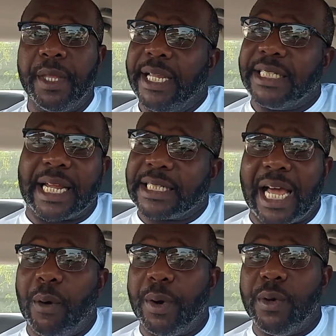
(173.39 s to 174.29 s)
He's like, because
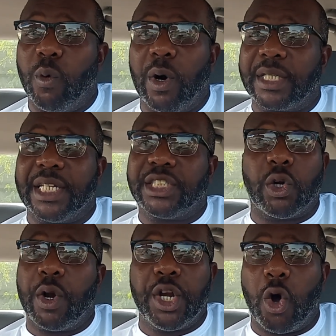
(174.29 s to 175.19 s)
I wouldn't want this
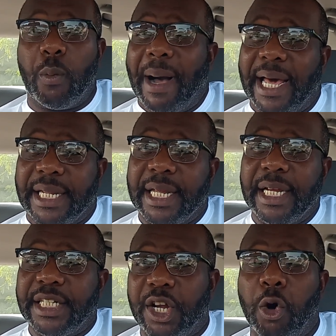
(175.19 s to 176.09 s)
on nobody
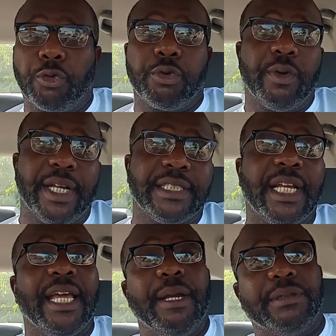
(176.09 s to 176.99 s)
to go through this.
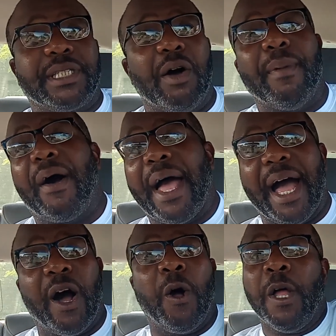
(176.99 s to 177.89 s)
He was talking about
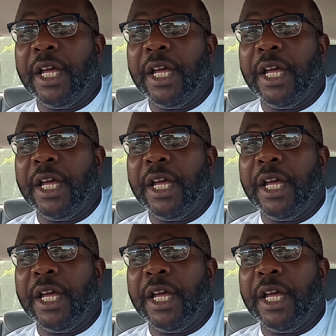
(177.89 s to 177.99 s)
how,